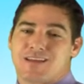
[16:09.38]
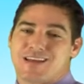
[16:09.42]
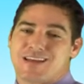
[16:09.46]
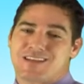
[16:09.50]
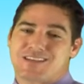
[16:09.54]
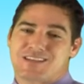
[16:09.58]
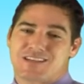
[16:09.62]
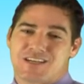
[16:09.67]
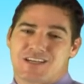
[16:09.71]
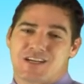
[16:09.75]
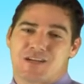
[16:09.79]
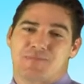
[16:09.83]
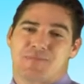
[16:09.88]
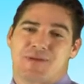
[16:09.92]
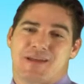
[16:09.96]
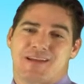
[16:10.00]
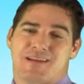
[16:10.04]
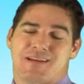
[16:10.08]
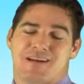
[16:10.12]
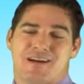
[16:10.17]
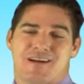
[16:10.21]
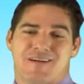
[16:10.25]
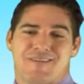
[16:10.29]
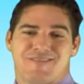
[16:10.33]
It's going to
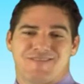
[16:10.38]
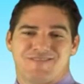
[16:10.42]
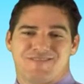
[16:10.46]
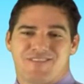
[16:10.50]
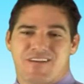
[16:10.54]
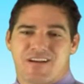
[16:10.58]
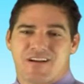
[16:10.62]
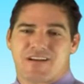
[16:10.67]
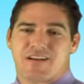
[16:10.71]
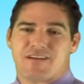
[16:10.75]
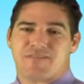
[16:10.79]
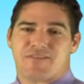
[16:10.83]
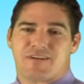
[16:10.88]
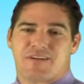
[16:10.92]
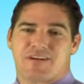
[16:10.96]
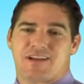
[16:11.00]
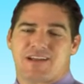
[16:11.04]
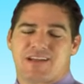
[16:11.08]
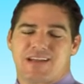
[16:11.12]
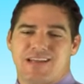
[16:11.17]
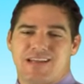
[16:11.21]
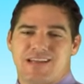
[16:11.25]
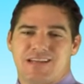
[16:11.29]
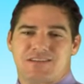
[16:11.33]
be a very,
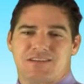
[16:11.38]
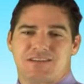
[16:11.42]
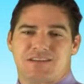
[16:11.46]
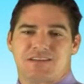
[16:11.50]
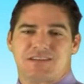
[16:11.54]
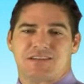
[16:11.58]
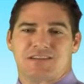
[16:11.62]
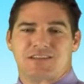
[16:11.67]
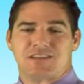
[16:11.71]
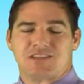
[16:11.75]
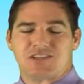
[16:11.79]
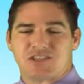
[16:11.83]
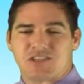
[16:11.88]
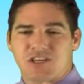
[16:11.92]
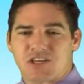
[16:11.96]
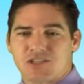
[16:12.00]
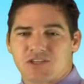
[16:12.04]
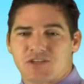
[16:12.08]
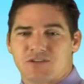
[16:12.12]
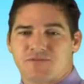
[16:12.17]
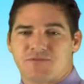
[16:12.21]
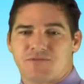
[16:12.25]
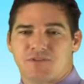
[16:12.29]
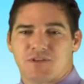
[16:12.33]
very easy
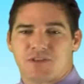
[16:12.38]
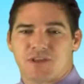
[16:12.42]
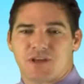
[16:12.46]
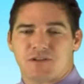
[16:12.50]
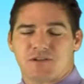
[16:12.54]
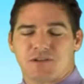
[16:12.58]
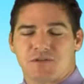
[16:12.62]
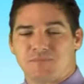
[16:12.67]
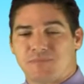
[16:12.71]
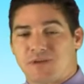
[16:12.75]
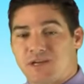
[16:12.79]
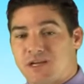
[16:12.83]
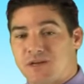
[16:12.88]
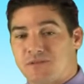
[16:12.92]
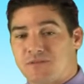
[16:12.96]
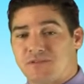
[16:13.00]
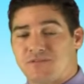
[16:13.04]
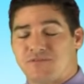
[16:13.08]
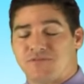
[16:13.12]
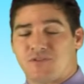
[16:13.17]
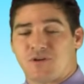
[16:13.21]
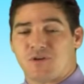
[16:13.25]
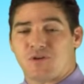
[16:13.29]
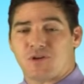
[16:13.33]
decision for them to pick up
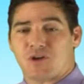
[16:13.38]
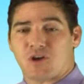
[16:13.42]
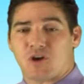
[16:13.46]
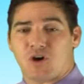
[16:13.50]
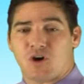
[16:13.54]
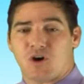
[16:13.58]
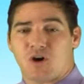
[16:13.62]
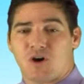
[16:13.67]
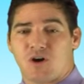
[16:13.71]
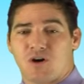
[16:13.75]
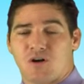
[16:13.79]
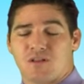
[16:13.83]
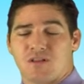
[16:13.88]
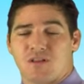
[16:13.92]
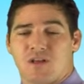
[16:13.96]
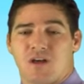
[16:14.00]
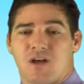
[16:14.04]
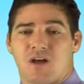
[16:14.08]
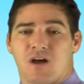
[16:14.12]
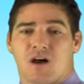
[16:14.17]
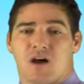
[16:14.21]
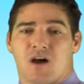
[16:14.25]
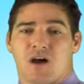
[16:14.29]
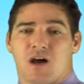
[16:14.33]
the phone and call,
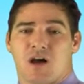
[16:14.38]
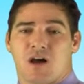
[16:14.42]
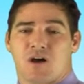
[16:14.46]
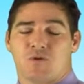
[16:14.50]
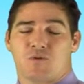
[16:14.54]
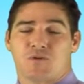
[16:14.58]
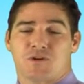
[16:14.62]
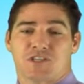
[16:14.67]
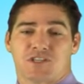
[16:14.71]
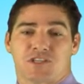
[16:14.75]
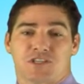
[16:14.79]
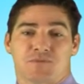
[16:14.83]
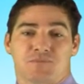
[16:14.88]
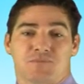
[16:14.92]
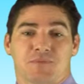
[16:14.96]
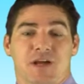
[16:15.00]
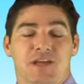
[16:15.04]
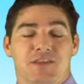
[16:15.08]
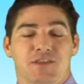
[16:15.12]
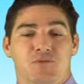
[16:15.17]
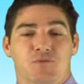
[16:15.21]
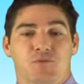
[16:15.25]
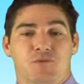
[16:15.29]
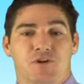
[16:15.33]
or to
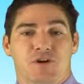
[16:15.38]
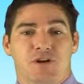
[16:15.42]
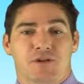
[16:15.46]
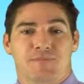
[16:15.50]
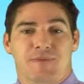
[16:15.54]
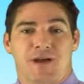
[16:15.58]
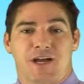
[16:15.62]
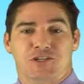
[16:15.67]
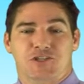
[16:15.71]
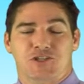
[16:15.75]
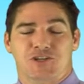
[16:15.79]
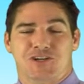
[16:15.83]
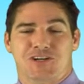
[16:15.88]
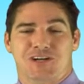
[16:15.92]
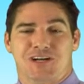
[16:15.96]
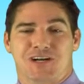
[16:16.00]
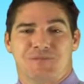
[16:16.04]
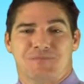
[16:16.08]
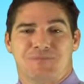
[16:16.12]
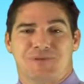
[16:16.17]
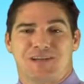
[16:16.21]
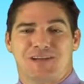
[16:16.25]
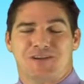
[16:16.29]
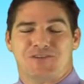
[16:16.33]
spread the word about your
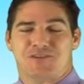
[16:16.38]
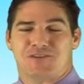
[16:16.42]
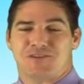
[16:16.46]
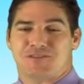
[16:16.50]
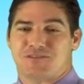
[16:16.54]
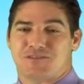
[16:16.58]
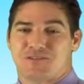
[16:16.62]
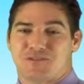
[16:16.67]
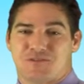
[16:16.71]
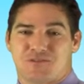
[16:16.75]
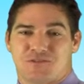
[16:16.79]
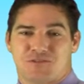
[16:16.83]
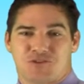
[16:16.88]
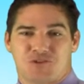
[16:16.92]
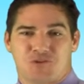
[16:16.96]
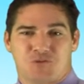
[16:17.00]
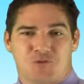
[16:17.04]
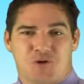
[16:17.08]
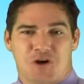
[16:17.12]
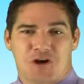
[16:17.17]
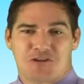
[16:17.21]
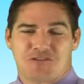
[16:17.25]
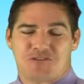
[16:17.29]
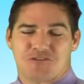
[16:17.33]
company, or to
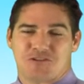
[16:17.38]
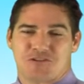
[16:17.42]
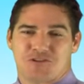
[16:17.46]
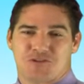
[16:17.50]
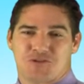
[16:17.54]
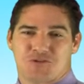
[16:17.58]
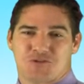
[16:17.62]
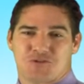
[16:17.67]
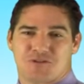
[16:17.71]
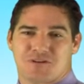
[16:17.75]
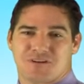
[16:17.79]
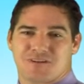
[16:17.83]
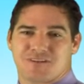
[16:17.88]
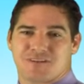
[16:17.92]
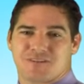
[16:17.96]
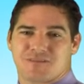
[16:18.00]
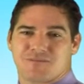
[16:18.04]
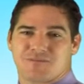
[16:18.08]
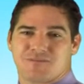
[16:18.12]
walk through your door.